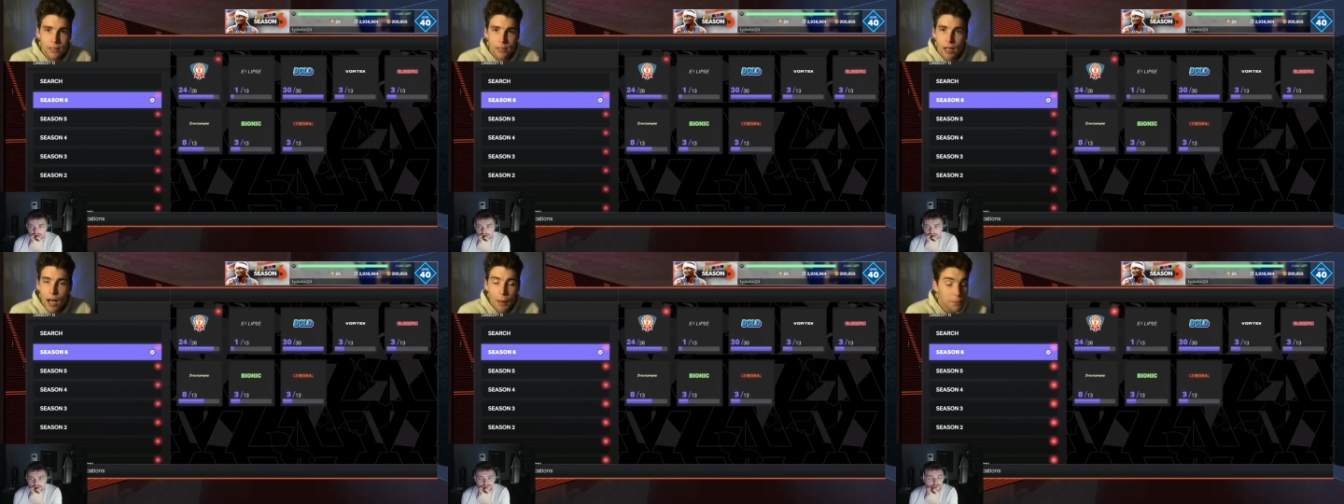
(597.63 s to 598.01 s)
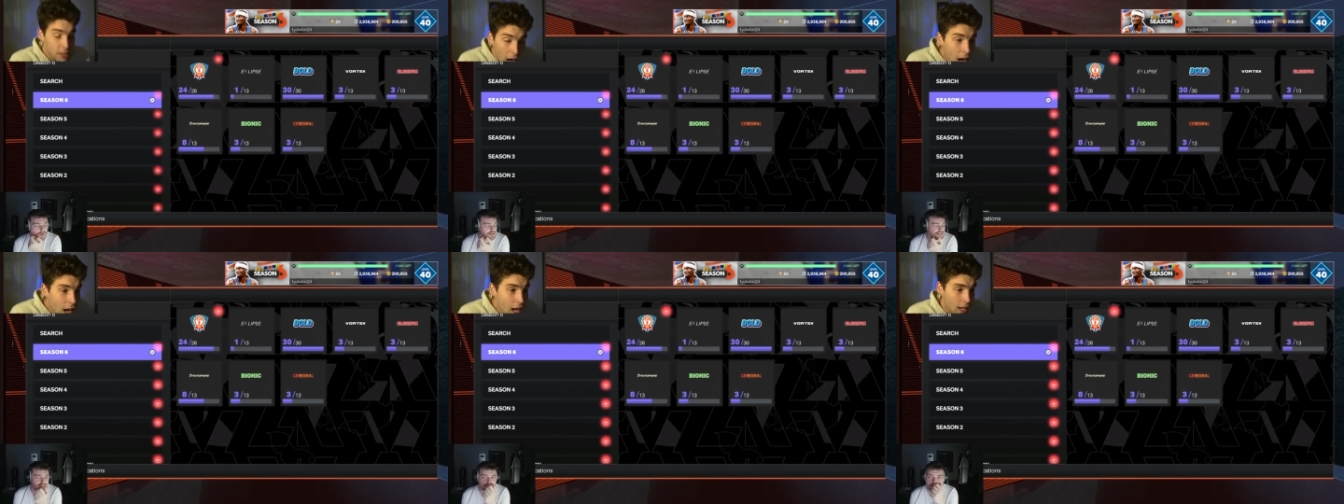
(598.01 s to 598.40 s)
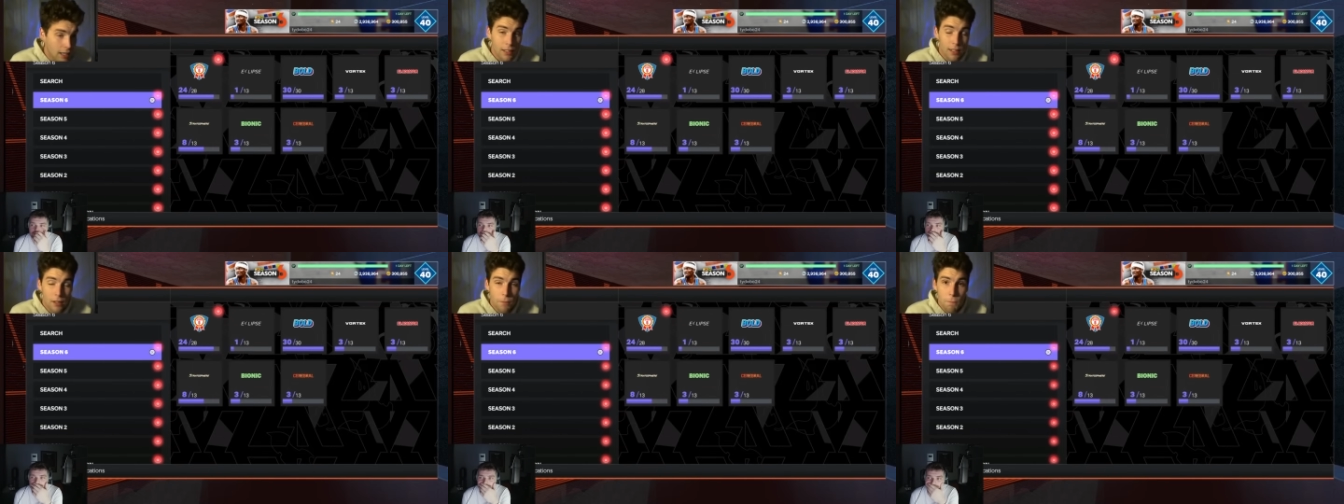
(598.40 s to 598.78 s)
Of course done. it is.
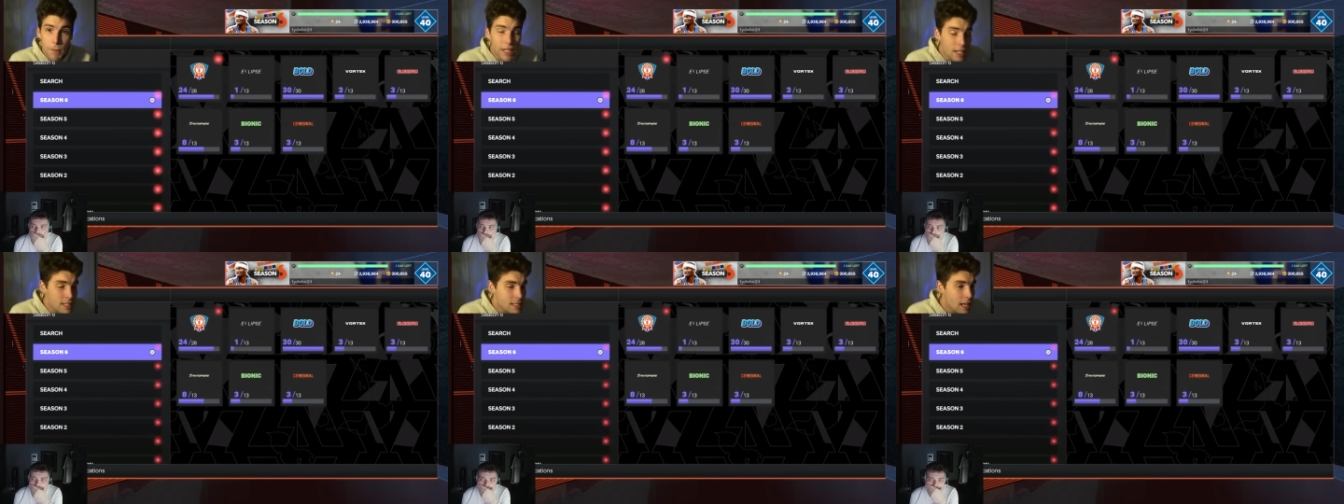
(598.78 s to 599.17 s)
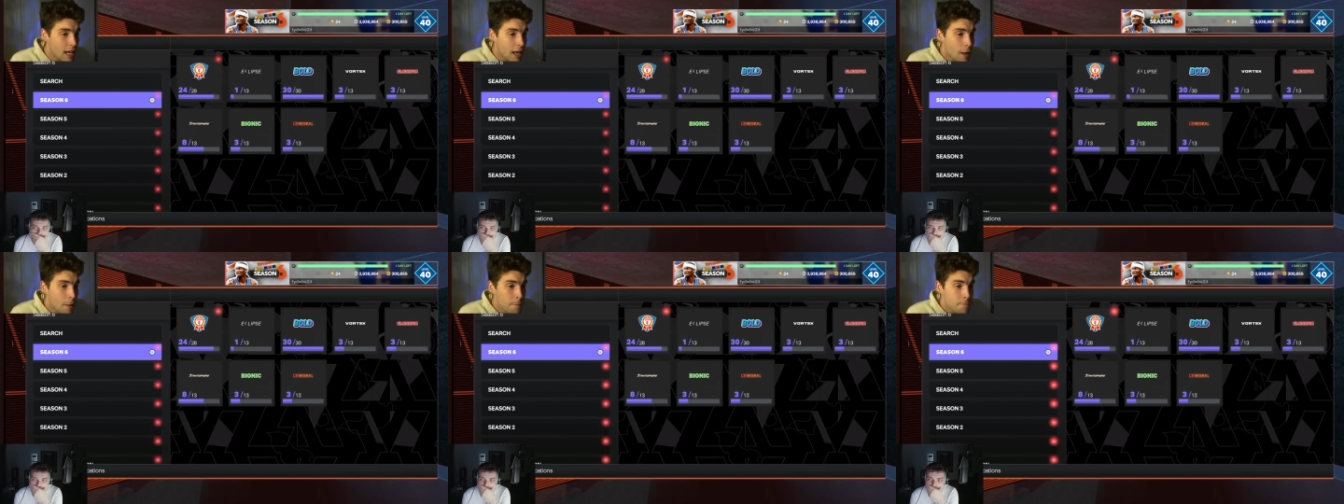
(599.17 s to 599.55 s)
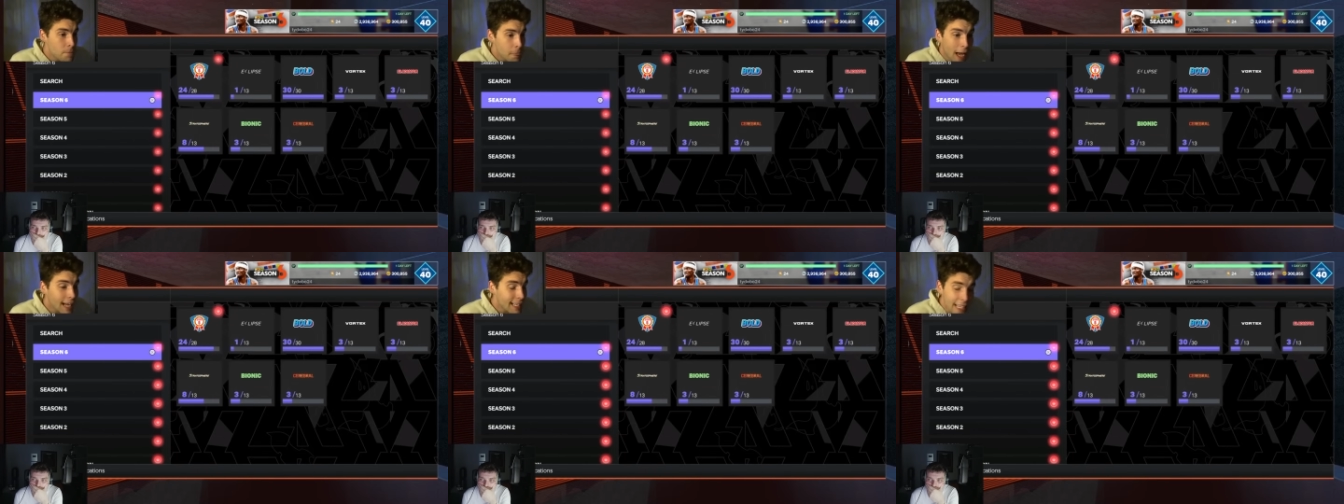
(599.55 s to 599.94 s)
Because
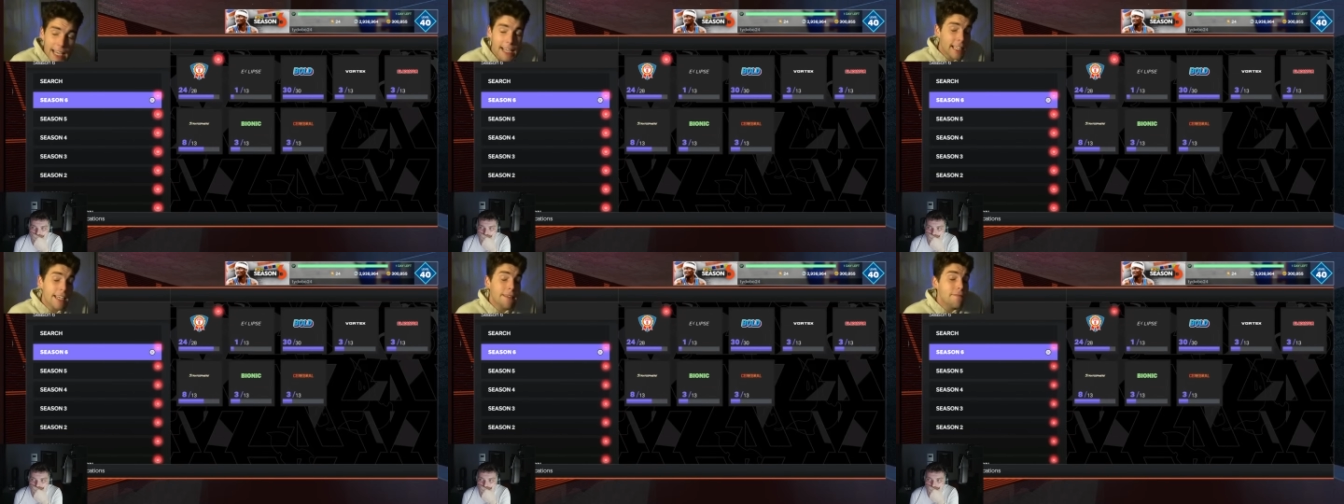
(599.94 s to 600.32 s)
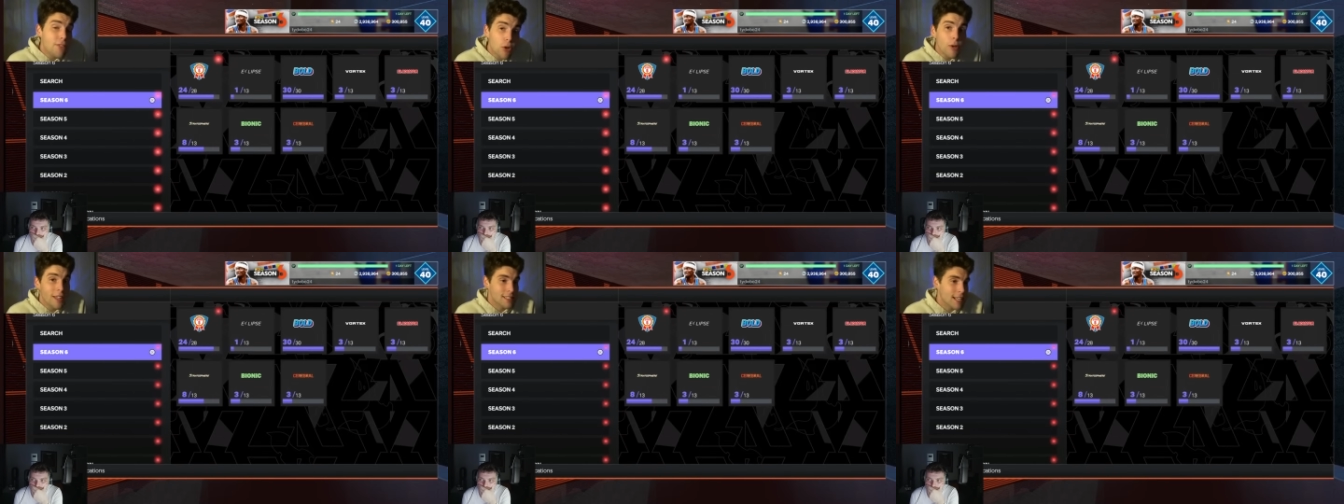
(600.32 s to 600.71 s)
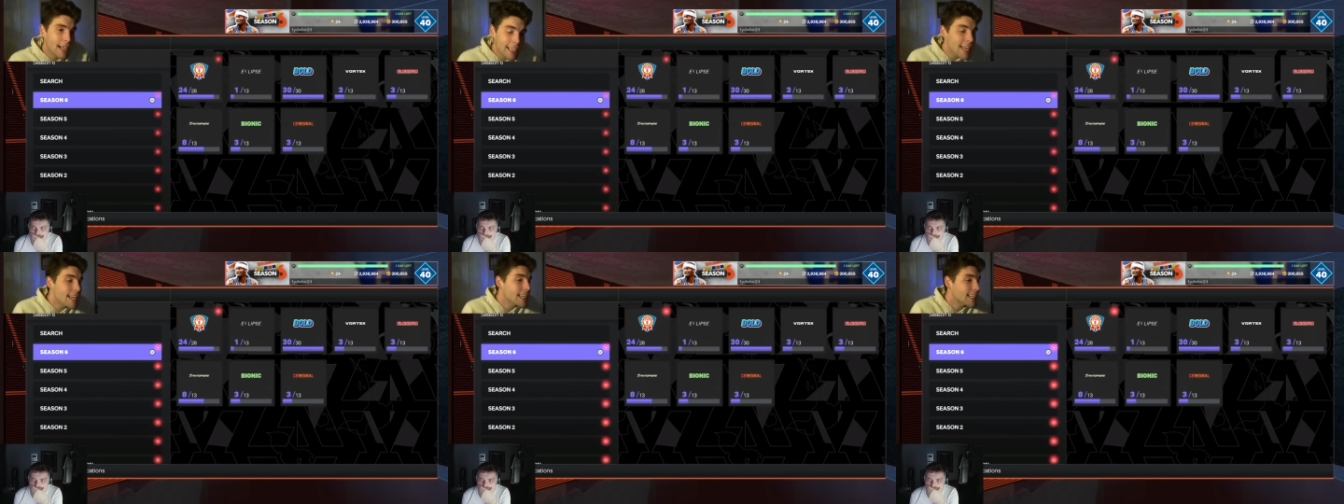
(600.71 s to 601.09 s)
I can't keep doing this. I
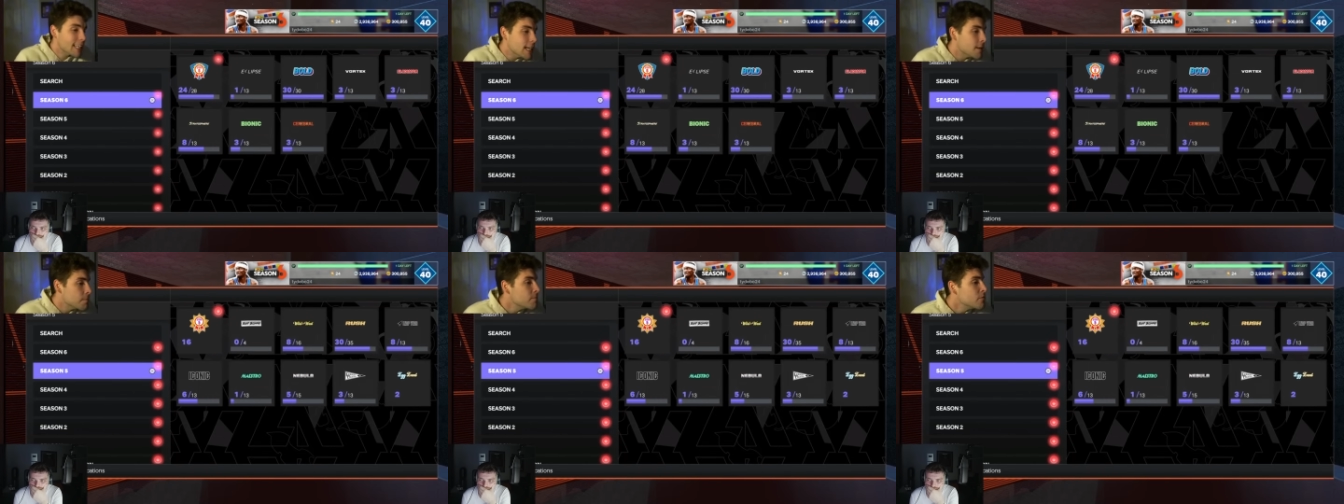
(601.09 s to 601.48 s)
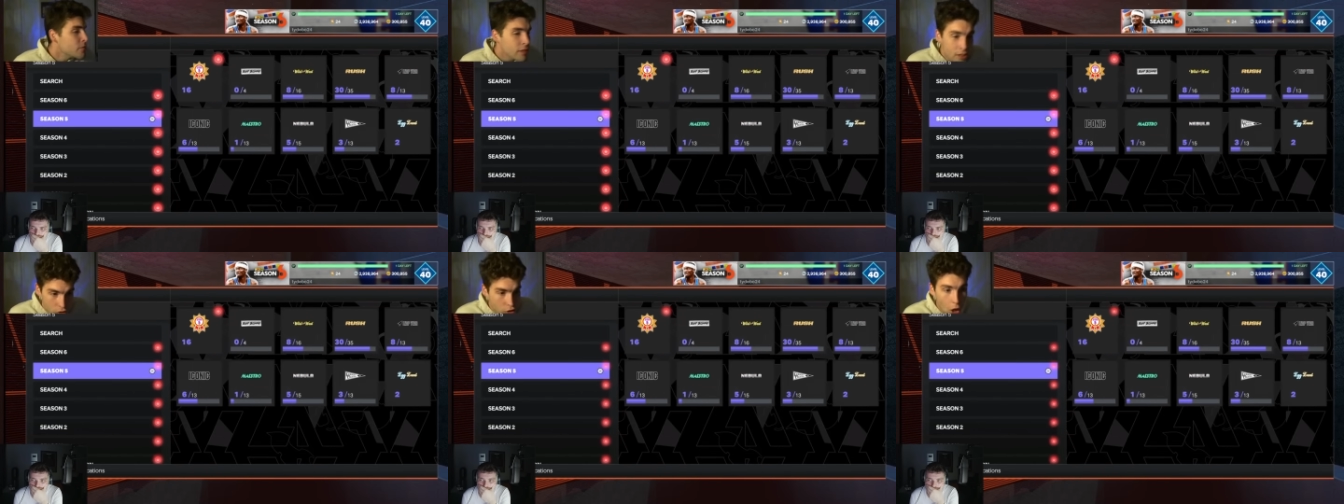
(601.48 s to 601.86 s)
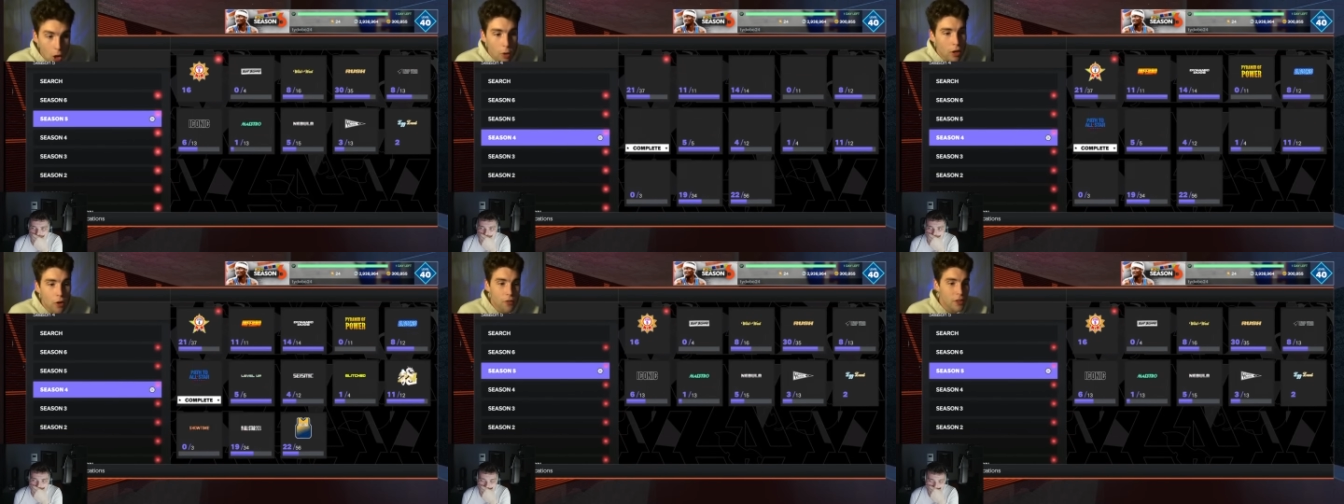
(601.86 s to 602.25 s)
can't keep
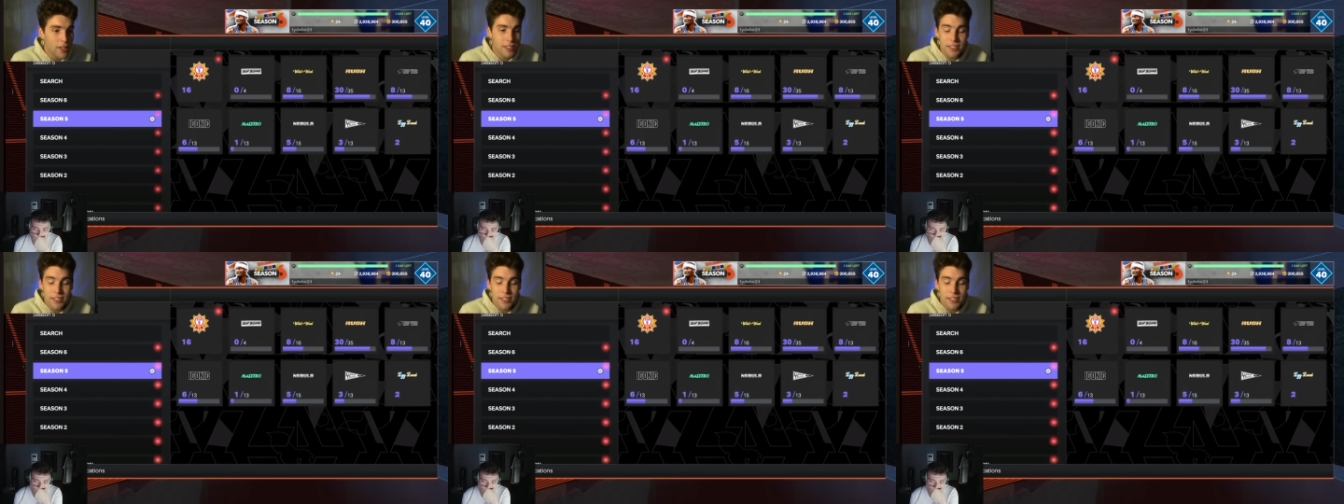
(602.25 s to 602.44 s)
going over the